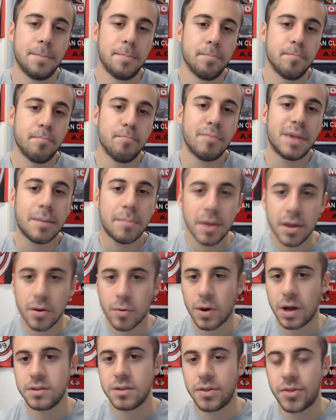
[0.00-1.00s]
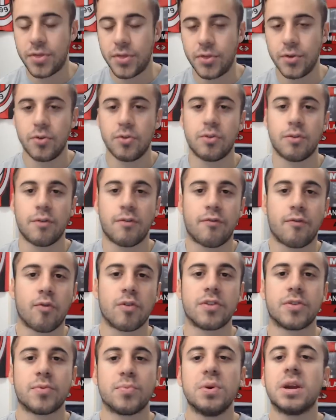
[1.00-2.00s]
maybe around the 3rd or
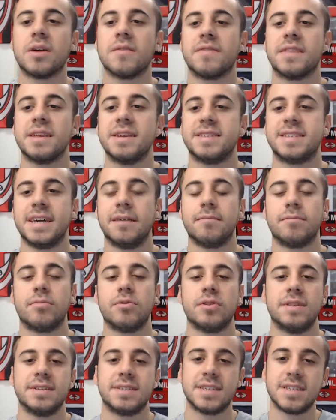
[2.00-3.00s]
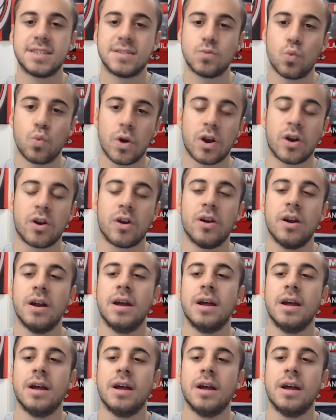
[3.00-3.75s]
4th week of December, this is where